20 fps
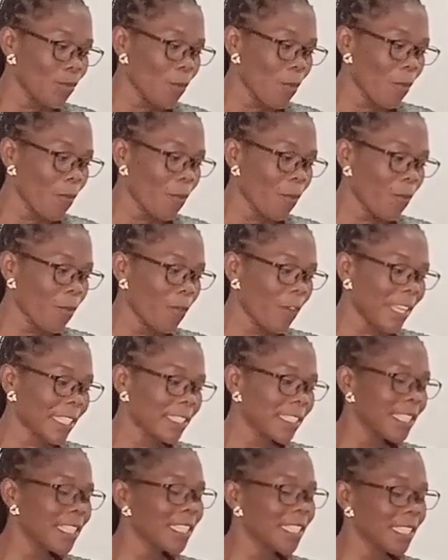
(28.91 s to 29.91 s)
to
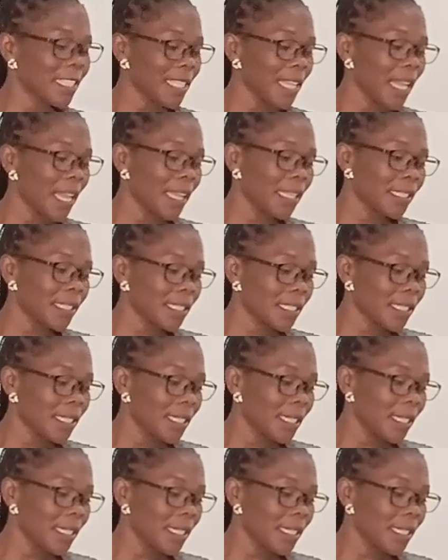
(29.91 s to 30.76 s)
facilitate